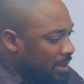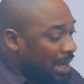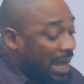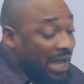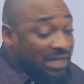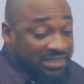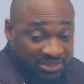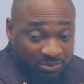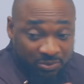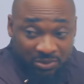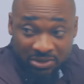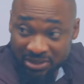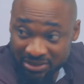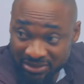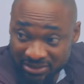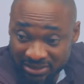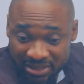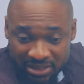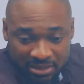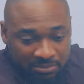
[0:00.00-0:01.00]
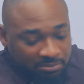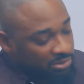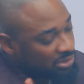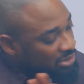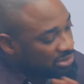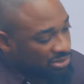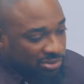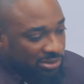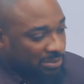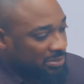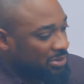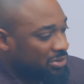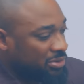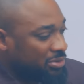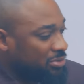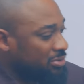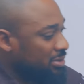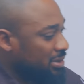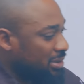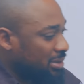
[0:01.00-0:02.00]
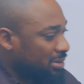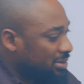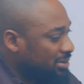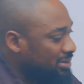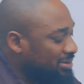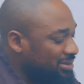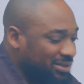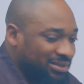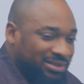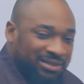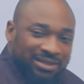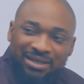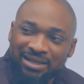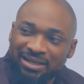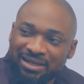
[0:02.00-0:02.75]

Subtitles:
I see what you're saying, but no, I'm not going to do